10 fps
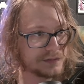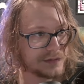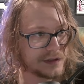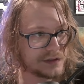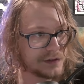
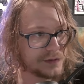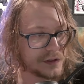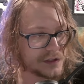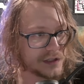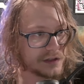That's the
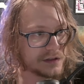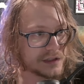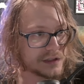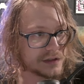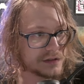first
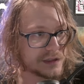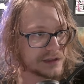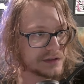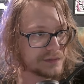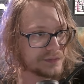generation,
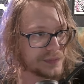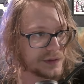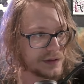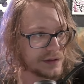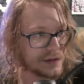right?
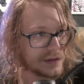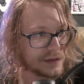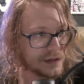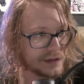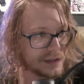
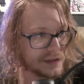And then in the